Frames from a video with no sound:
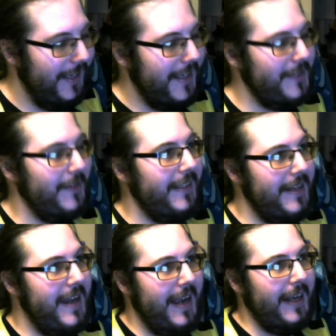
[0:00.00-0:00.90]
So I need
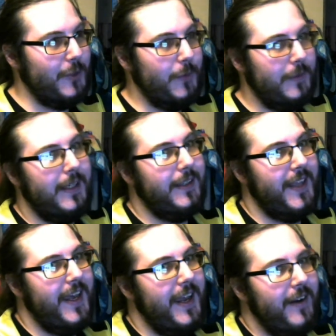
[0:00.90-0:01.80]
actual light
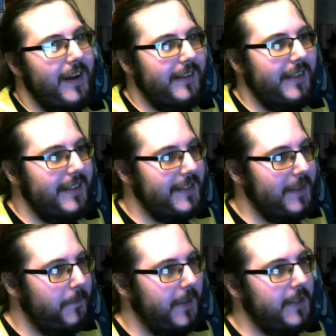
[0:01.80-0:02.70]
there, and I need
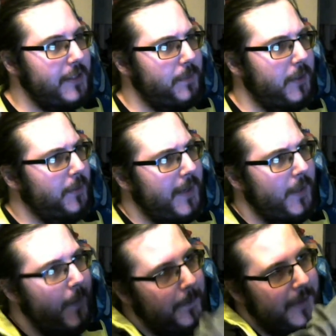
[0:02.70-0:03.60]
something to put my
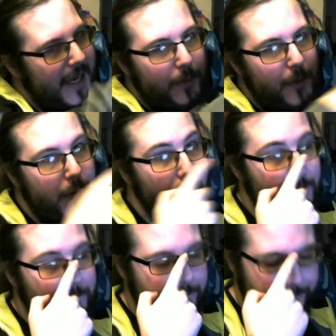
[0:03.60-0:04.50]
webcam up on.
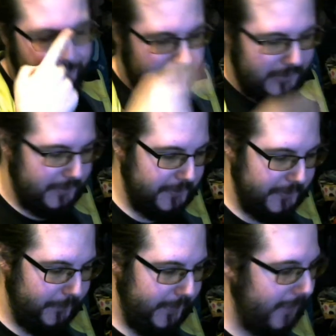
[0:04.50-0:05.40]
So
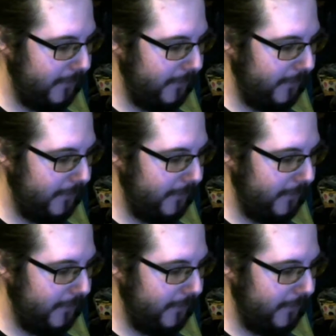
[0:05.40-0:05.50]
yeah.